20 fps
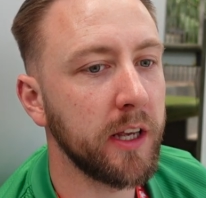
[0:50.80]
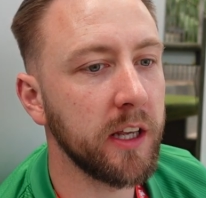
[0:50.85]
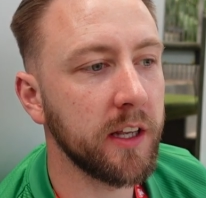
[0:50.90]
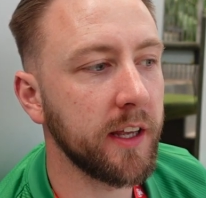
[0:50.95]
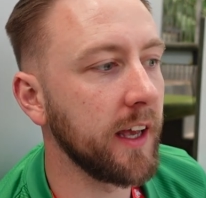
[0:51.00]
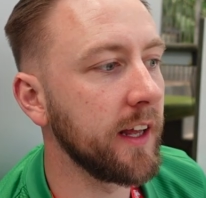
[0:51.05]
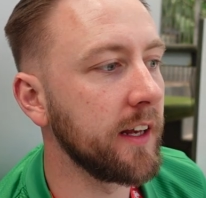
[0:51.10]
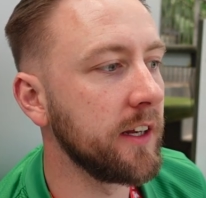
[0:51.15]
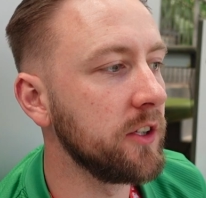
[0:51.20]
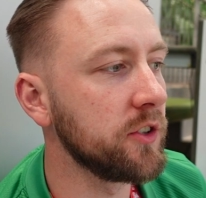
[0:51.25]

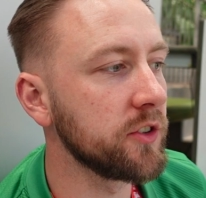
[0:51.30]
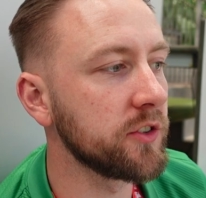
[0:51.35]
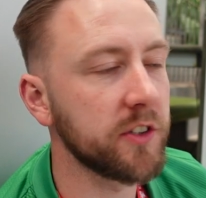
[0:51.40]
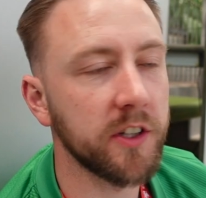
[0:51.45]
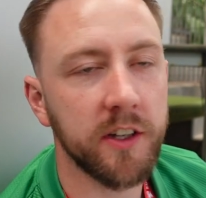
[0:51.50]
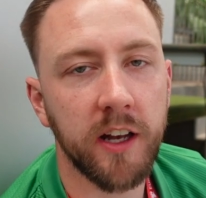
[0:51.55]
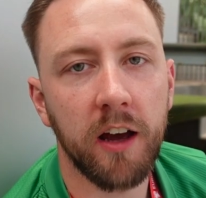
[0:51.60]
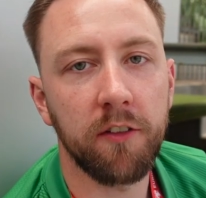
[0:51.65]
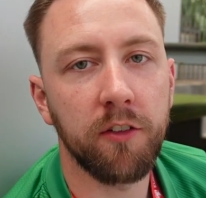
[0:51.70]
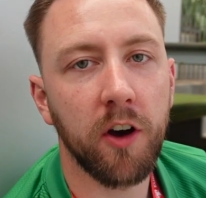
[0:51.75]
Again, he just
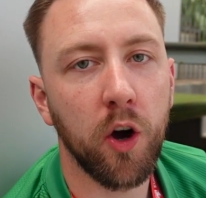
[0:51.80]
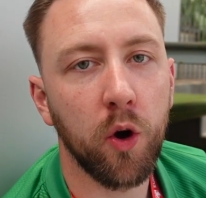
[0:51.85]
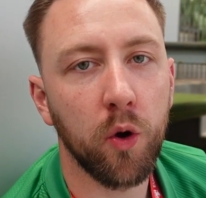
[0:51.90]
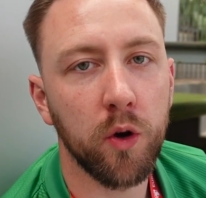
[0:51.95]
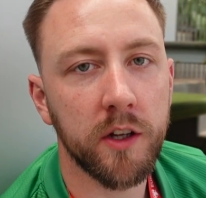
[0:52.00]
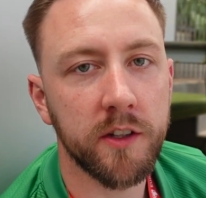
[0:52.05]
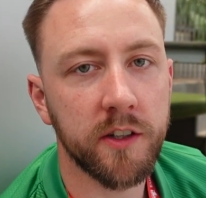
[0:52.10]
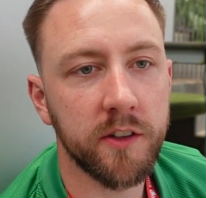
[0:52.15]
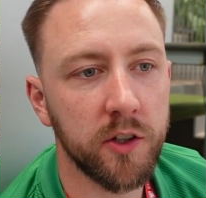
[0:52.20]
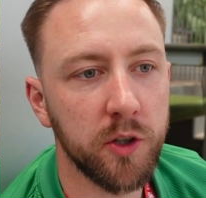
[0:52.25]
didn't have a whole
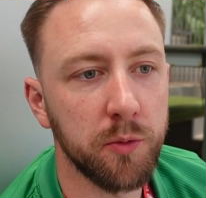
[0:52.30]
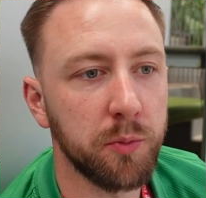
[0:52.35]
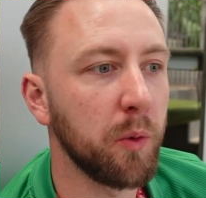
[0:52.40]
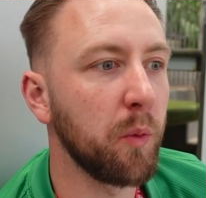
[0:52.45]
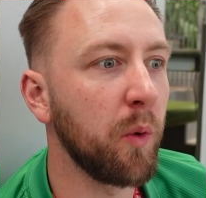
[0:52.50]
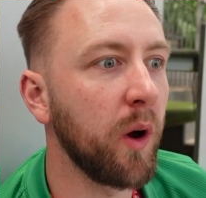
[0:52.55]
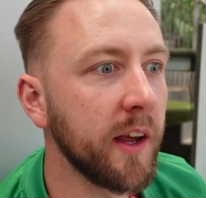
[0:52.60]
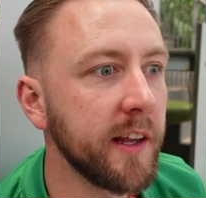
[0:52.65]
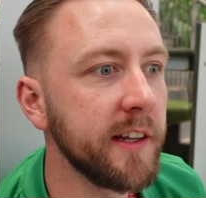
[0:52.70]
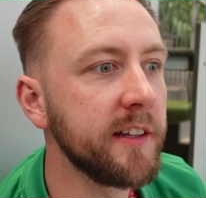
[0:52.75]
lot to do, but
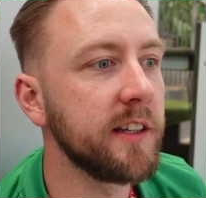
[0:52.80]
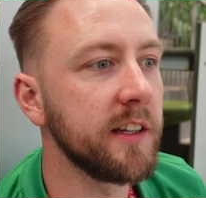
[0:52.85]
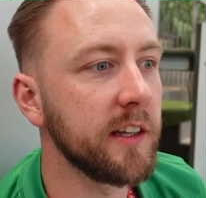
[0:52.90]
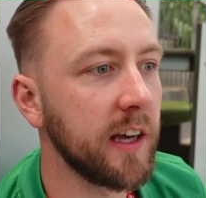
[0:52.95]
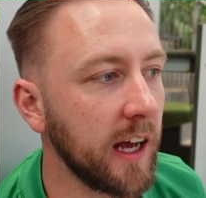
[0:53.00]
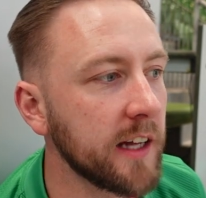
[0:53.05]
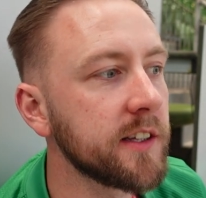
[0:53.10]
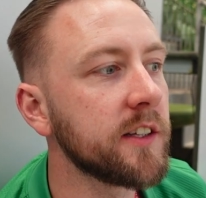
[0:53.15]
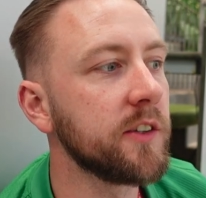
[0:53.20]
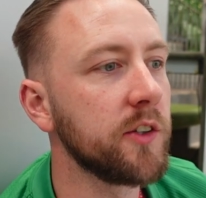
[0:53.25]
what he
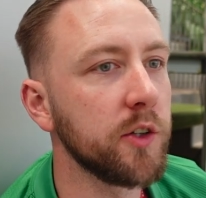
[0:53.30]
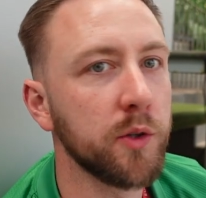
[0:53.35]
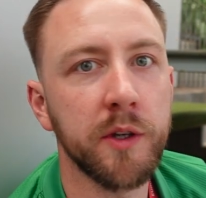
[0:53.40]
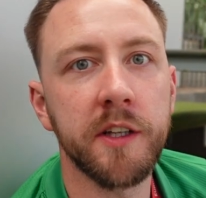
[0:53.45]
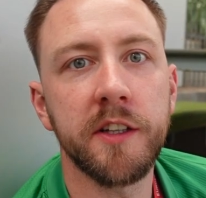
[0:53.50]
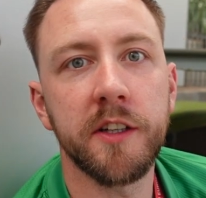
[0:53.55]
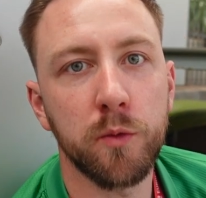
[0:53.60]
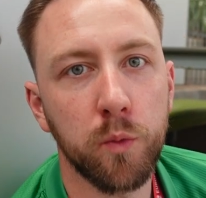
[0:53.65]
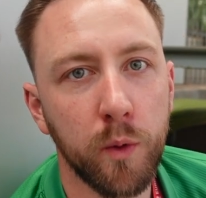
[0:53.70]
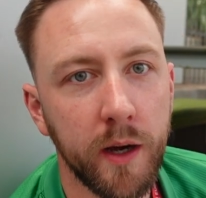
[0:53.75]
had to do, he
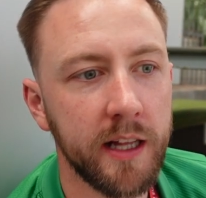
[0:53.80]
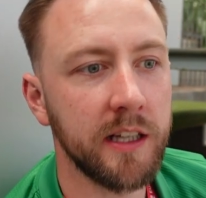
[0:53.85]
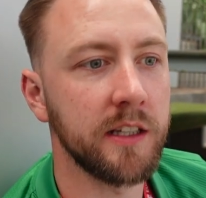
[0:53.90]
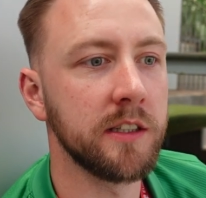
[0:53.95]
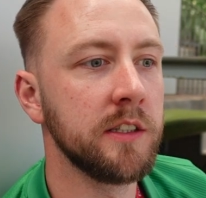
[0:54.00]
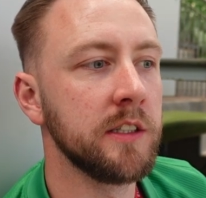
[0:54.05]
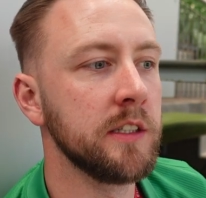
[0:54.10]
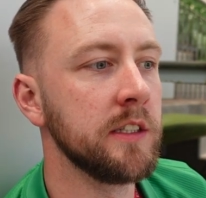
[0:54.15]
did well,